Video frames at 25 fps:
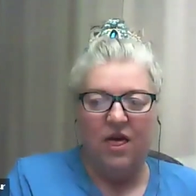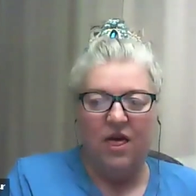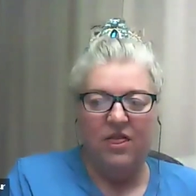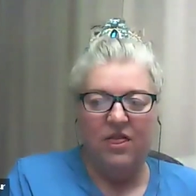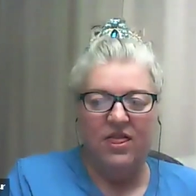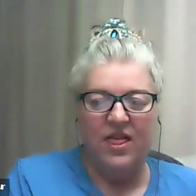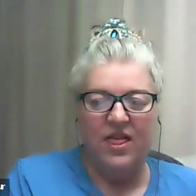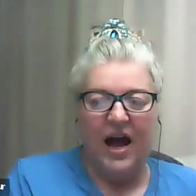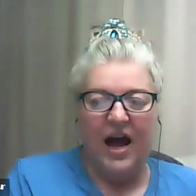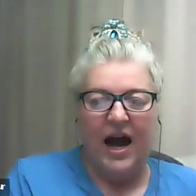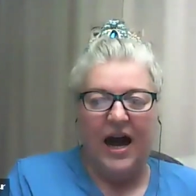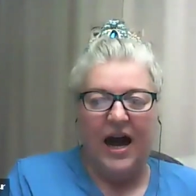
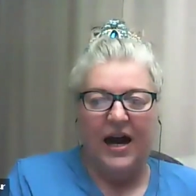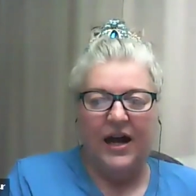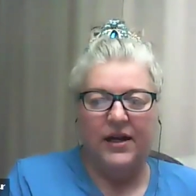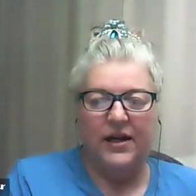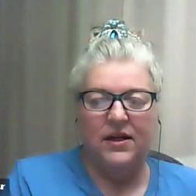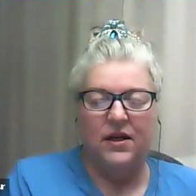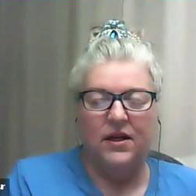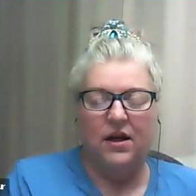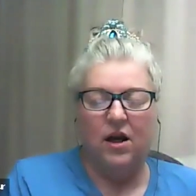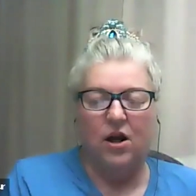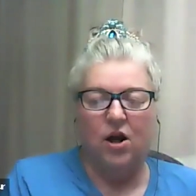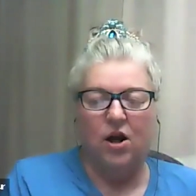that
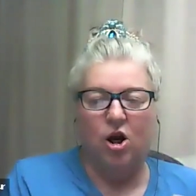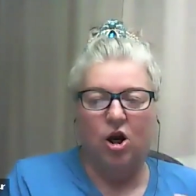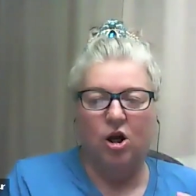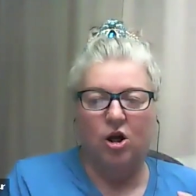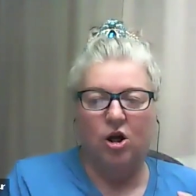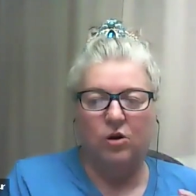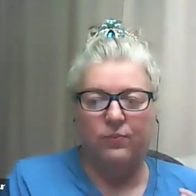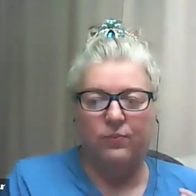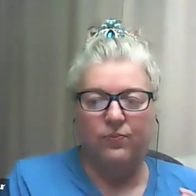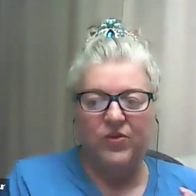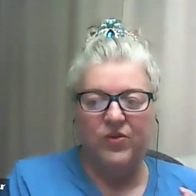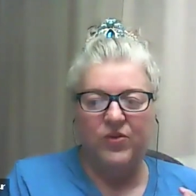
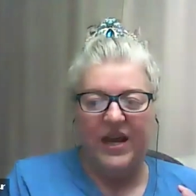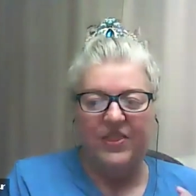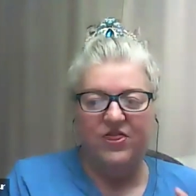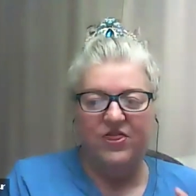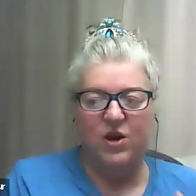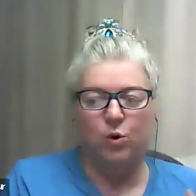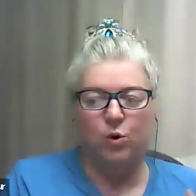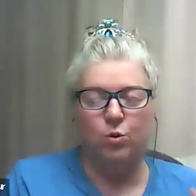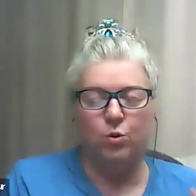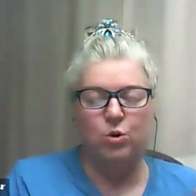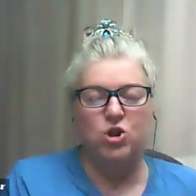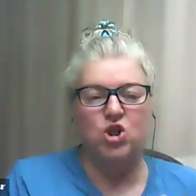her that
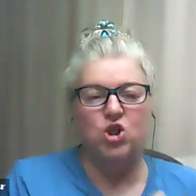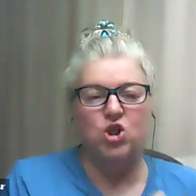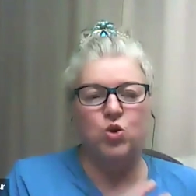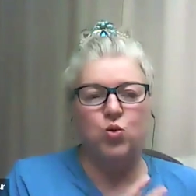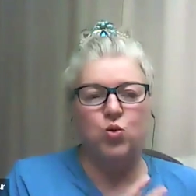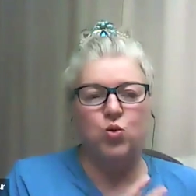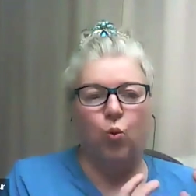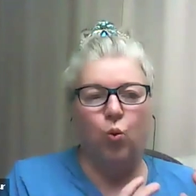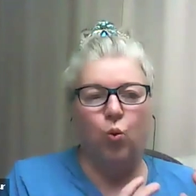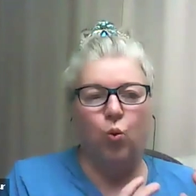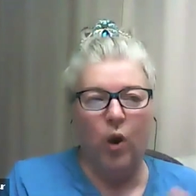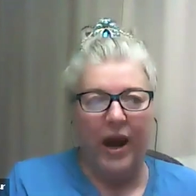there were just
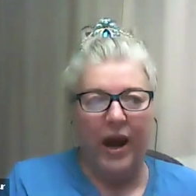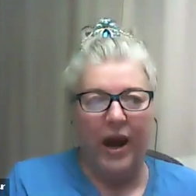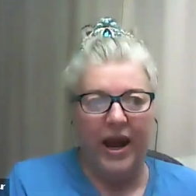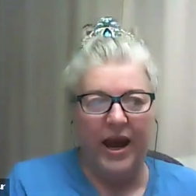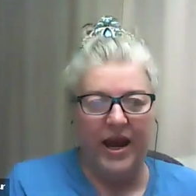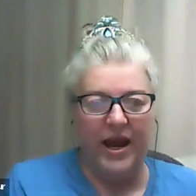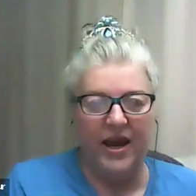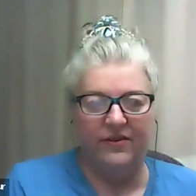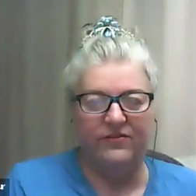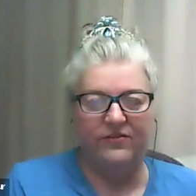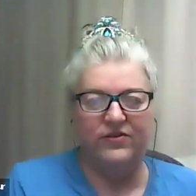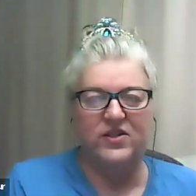
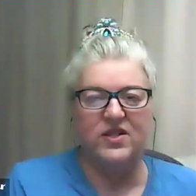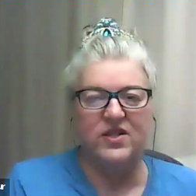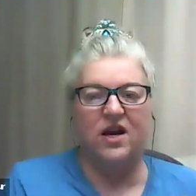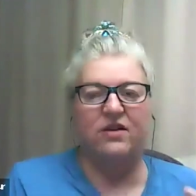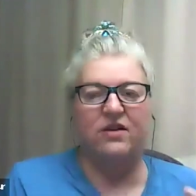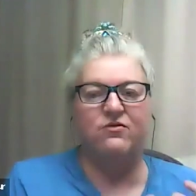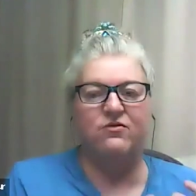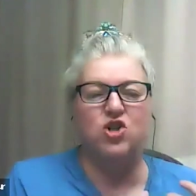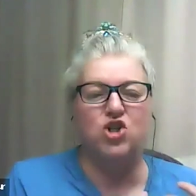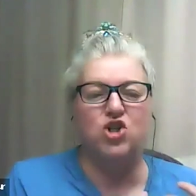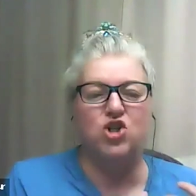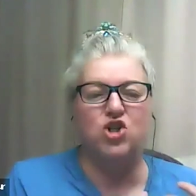waves
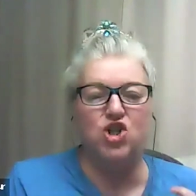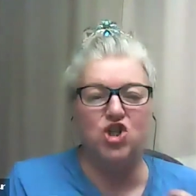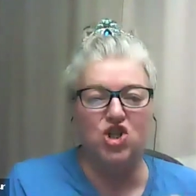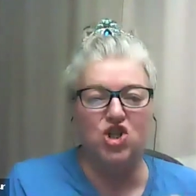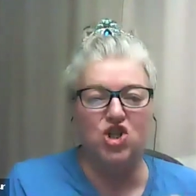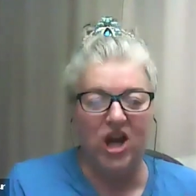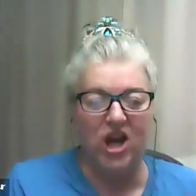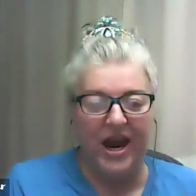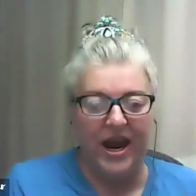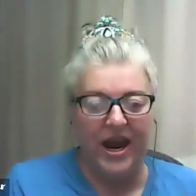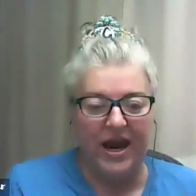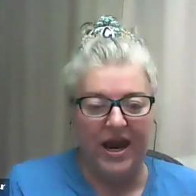of
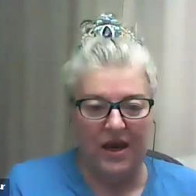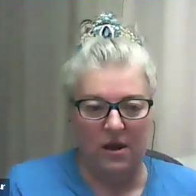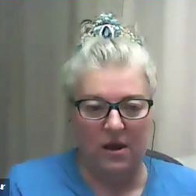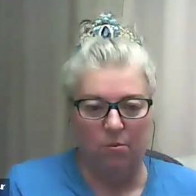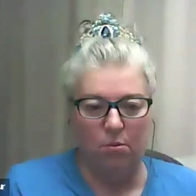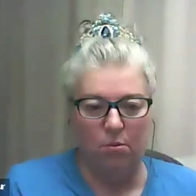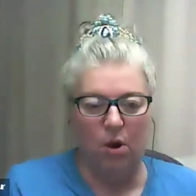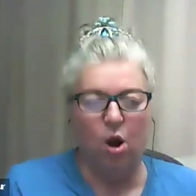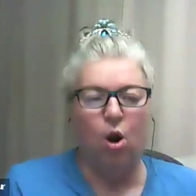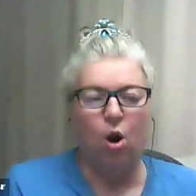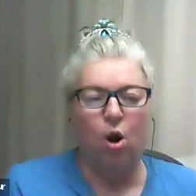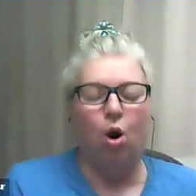
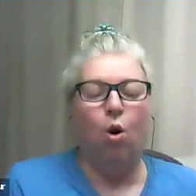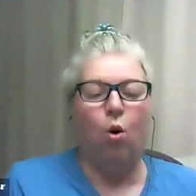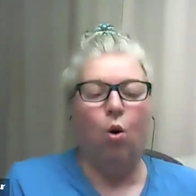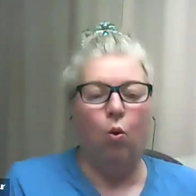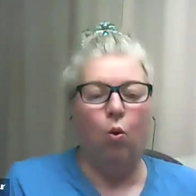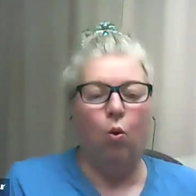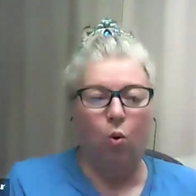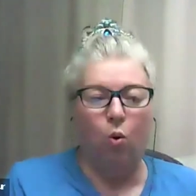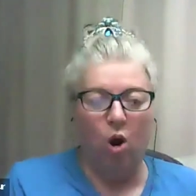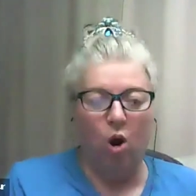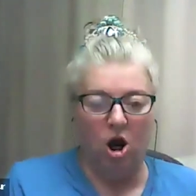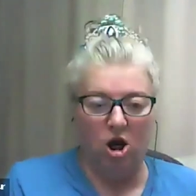shame
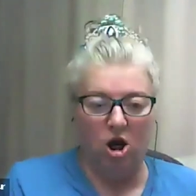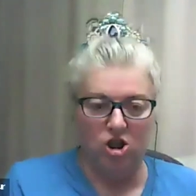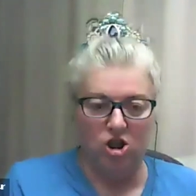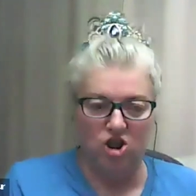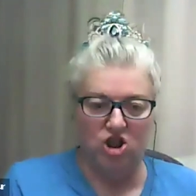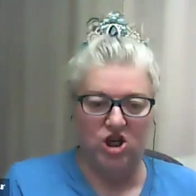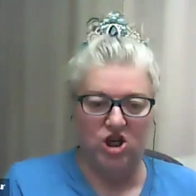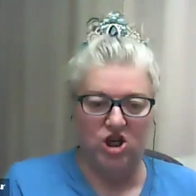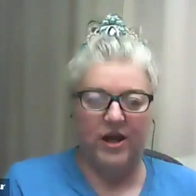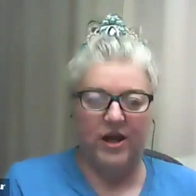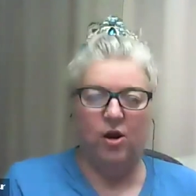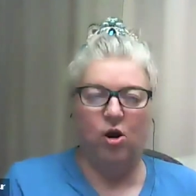
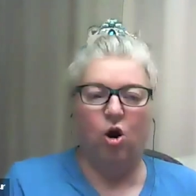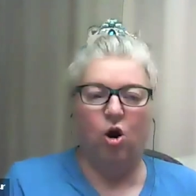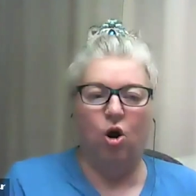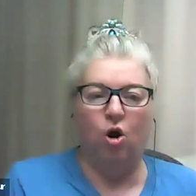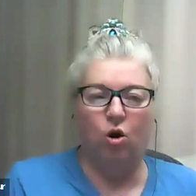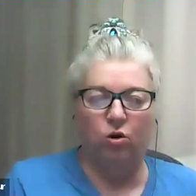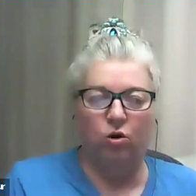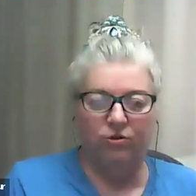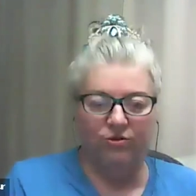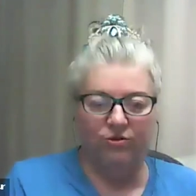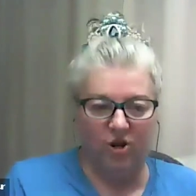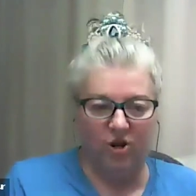washing
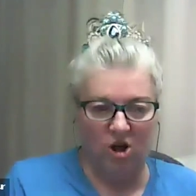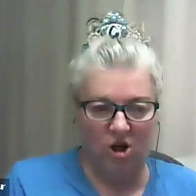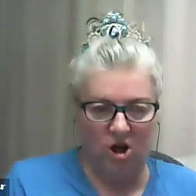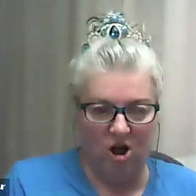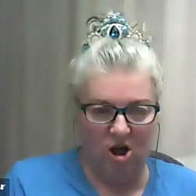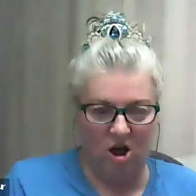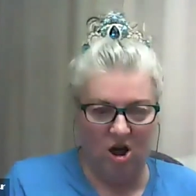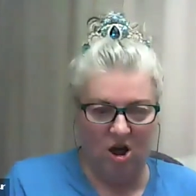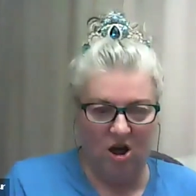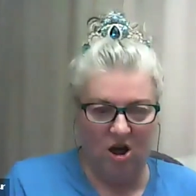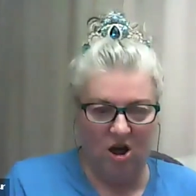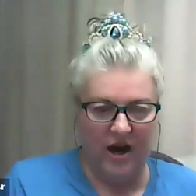over
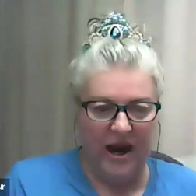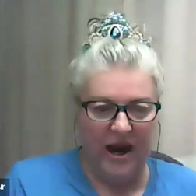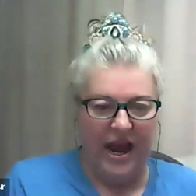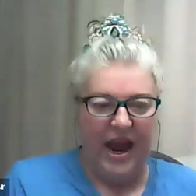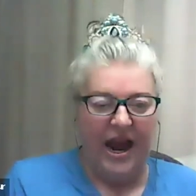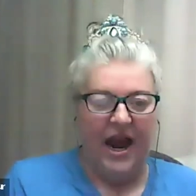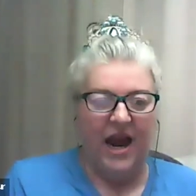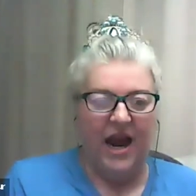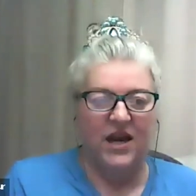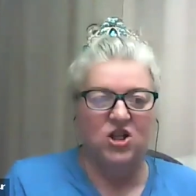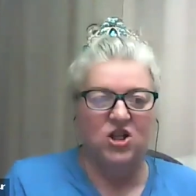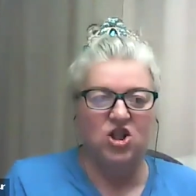her
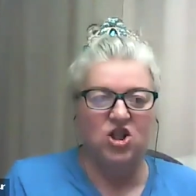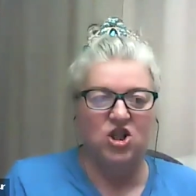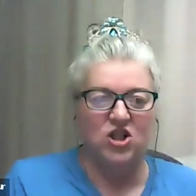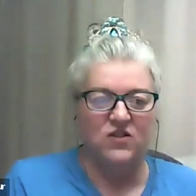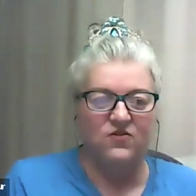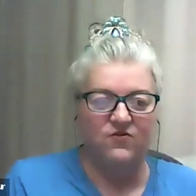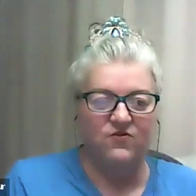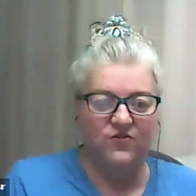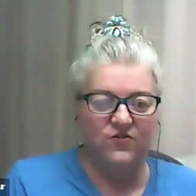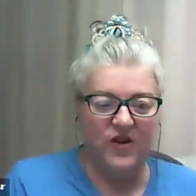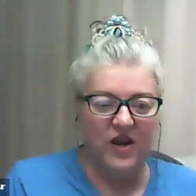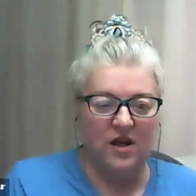and it just
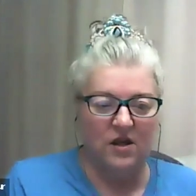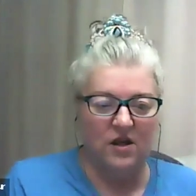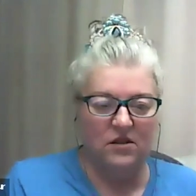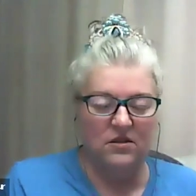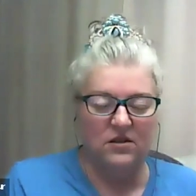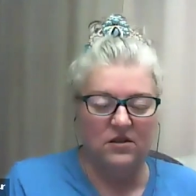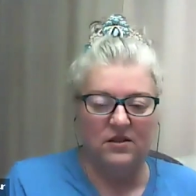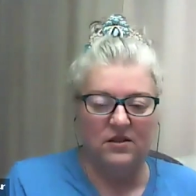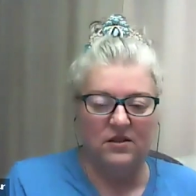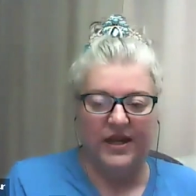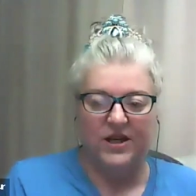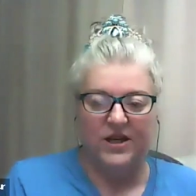felt
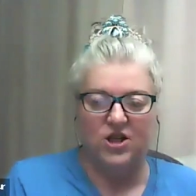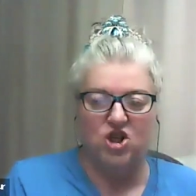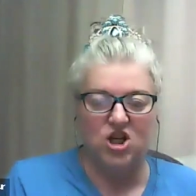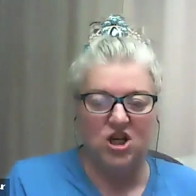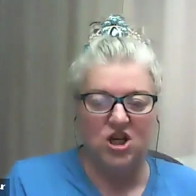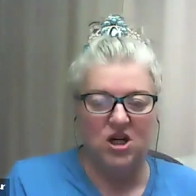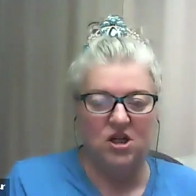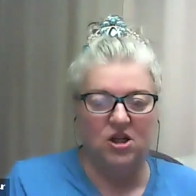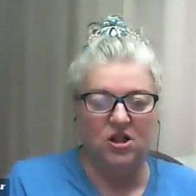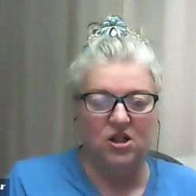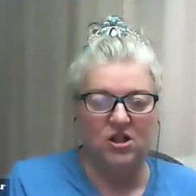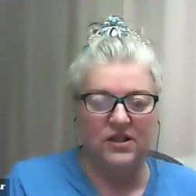like
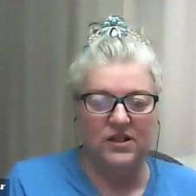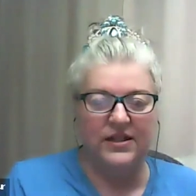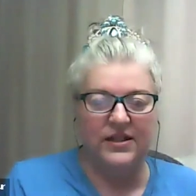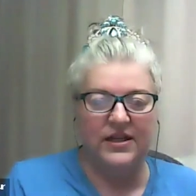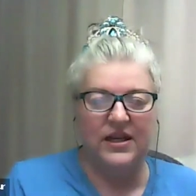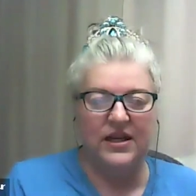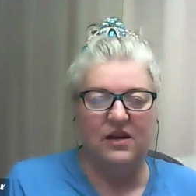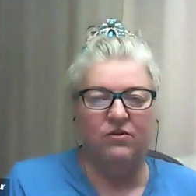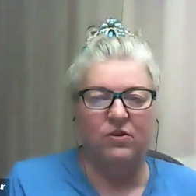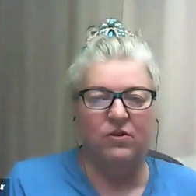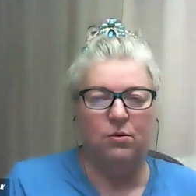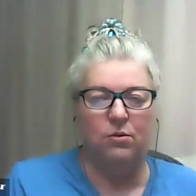she couldn't
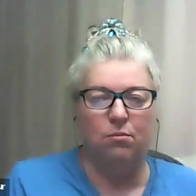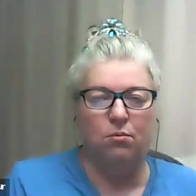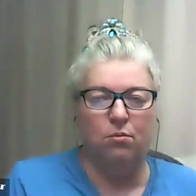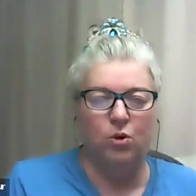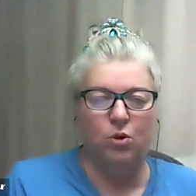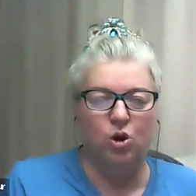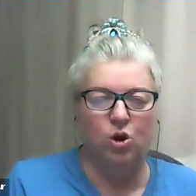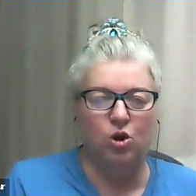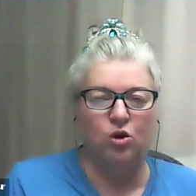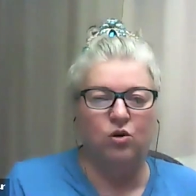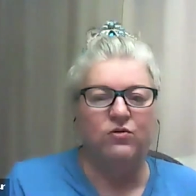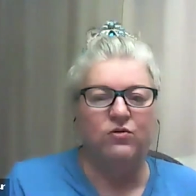even
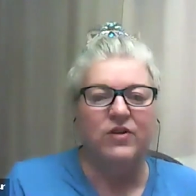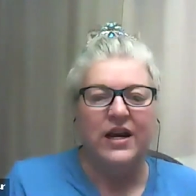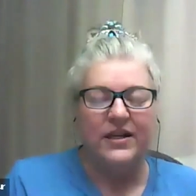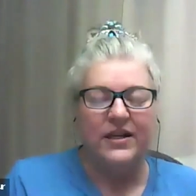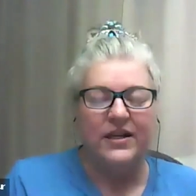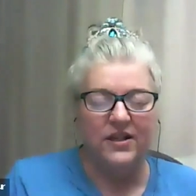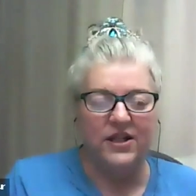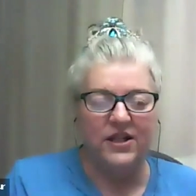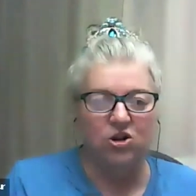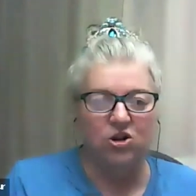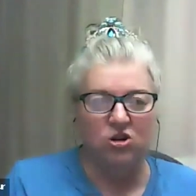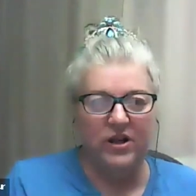move
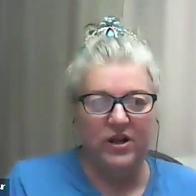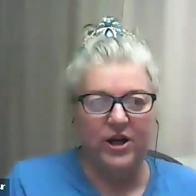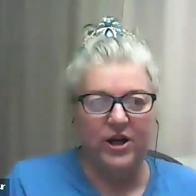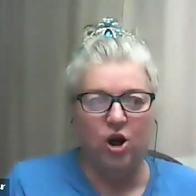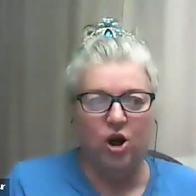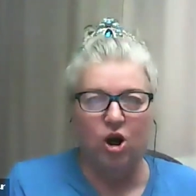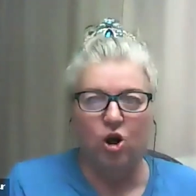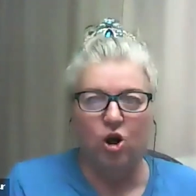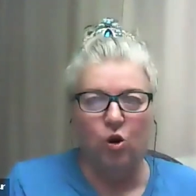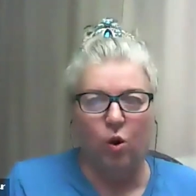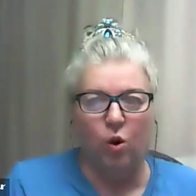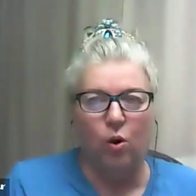literally
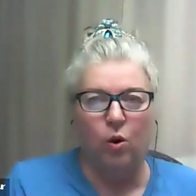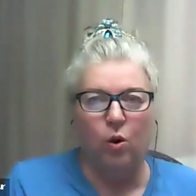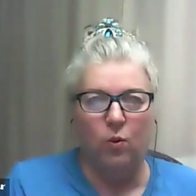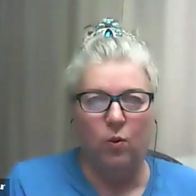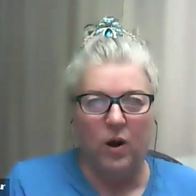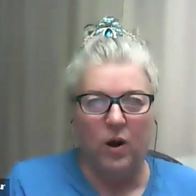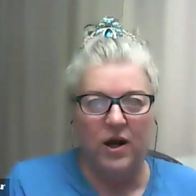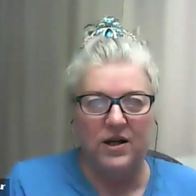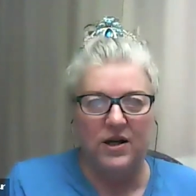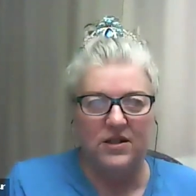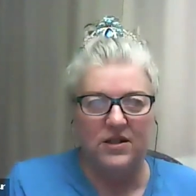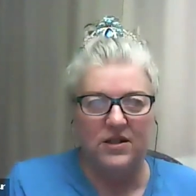her goal
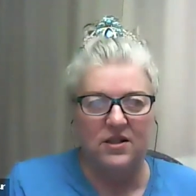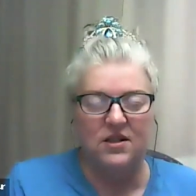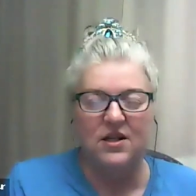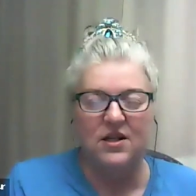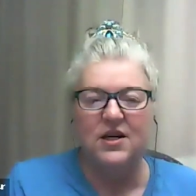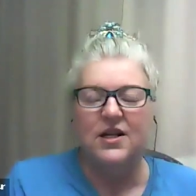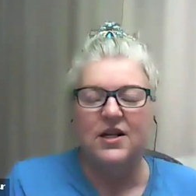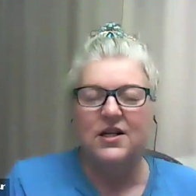was